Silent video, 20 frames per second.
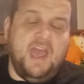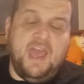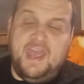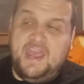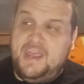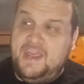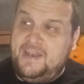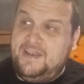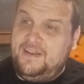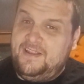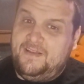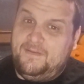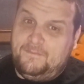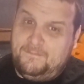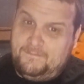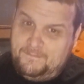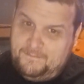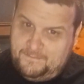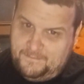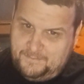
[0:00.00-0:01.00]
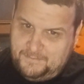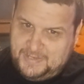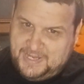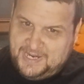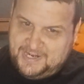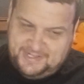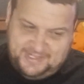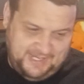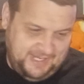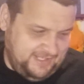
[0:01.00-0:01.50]
and
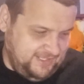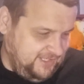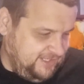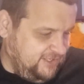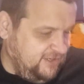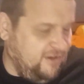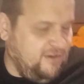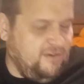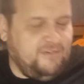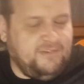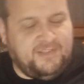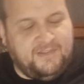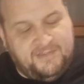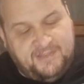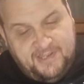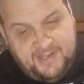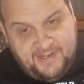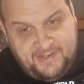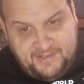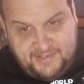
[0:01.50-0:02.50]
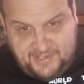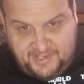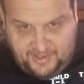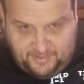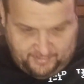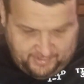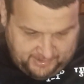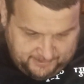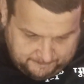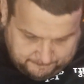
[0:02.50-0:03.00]
blacklight to show some hidden
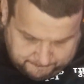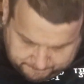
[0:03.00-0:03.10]
secret.